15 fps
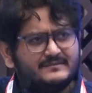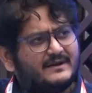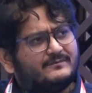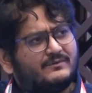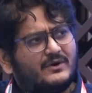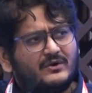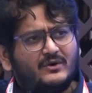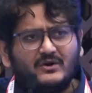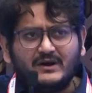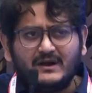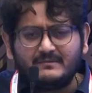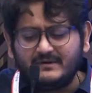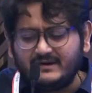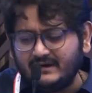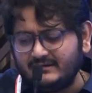that for
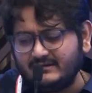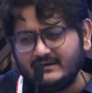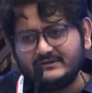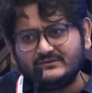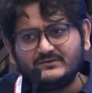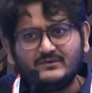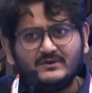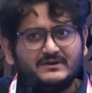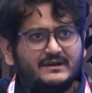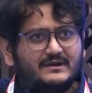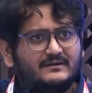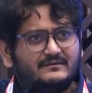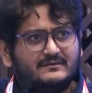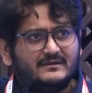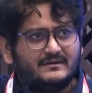non-diabetic there is no
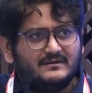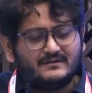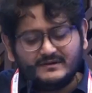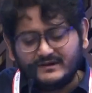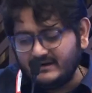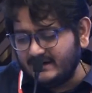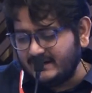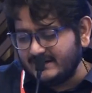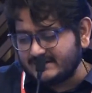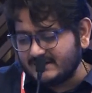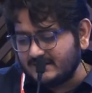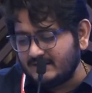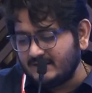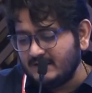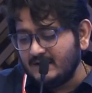other
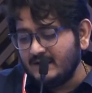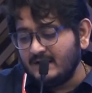indication.